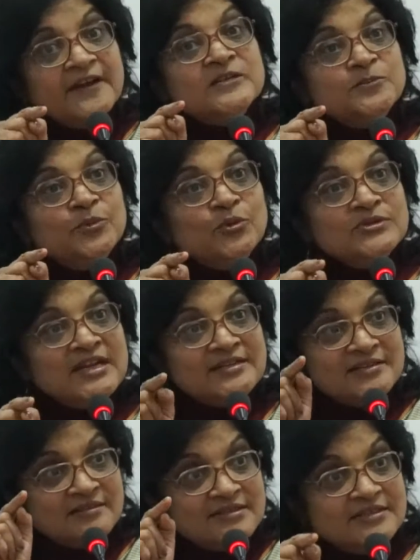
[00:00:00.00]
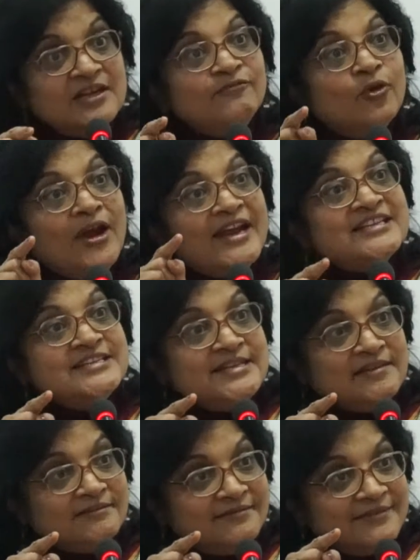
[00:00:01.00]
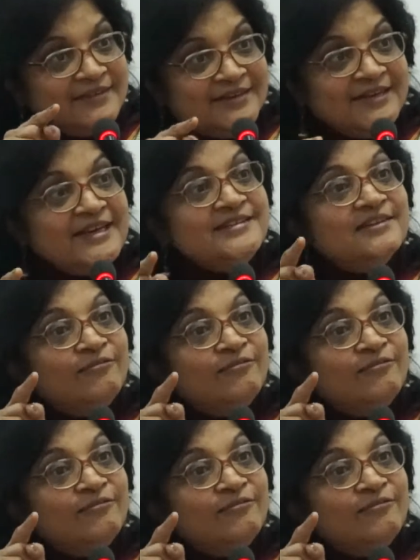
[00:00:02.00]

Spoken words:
And the first post that is reserved for ST